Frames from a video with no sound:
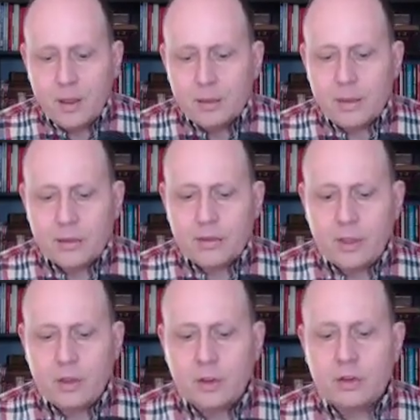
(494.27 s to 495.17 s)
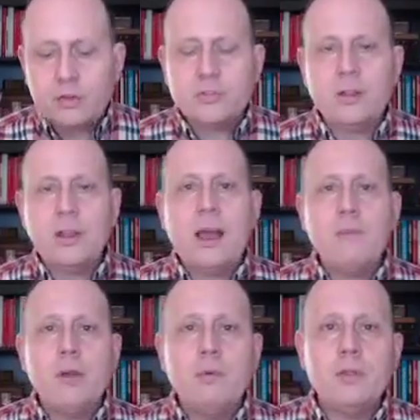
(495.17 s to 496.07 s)
The other thing you could do is
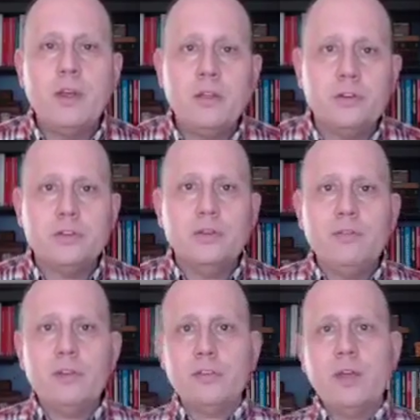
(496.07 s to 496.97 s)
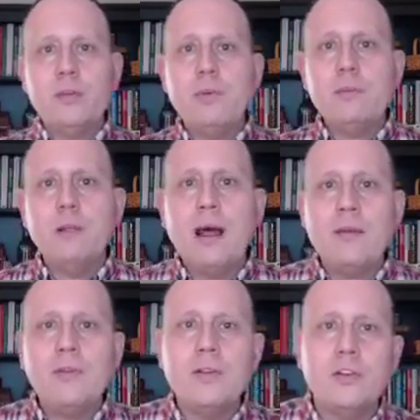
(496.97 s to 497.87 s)
collaborate with others. If there's other people
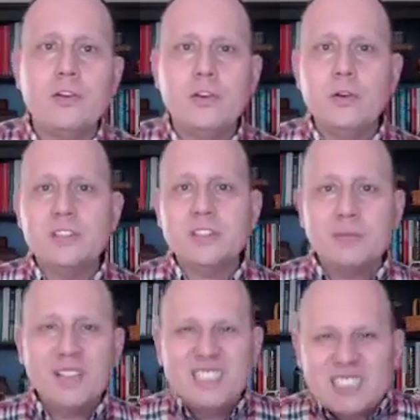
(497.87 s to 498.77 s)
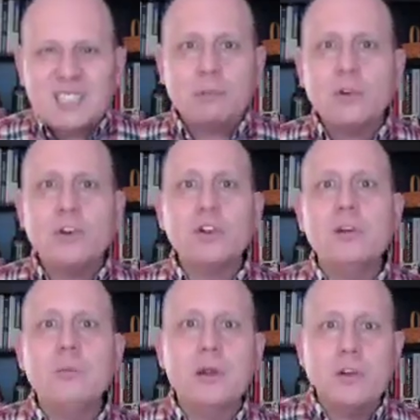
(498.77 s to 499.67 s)
out there that are doing something similar to
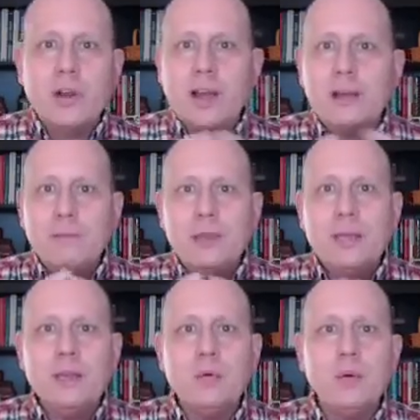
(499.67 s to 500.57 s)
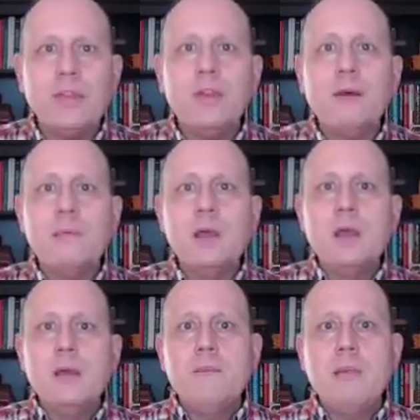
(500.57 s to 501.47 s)
you, but you're not competing with them,
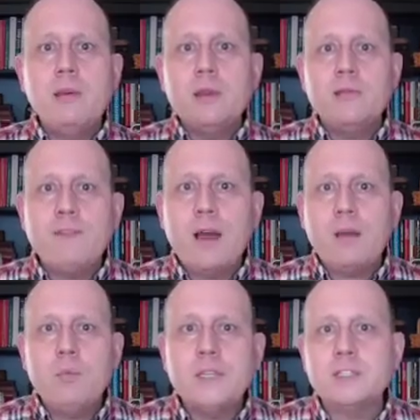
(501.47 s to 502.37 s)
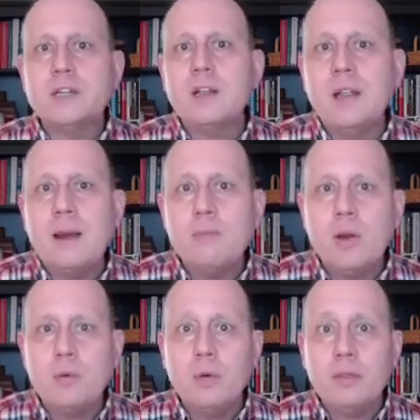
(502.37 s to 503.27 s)
maybe you can find ways to
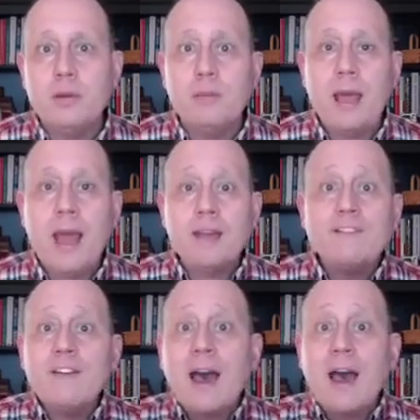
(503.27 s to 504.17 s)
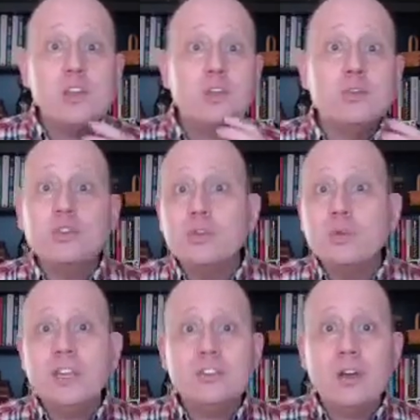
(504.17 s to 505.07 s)
collaborate with them, add value to
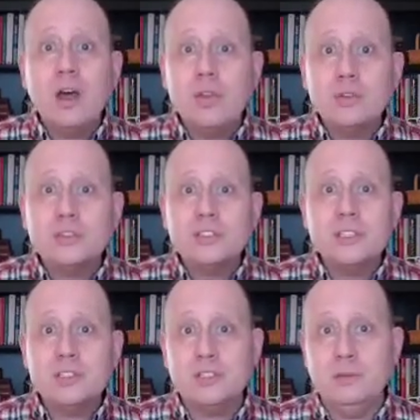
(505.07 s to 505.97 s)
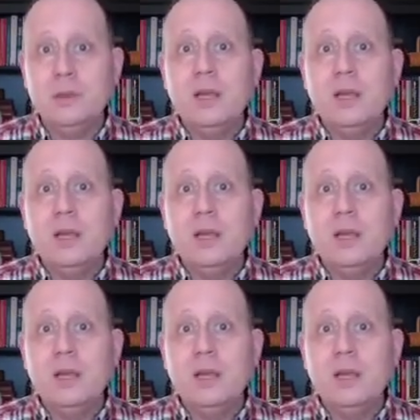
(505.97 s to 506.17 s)
each other's system.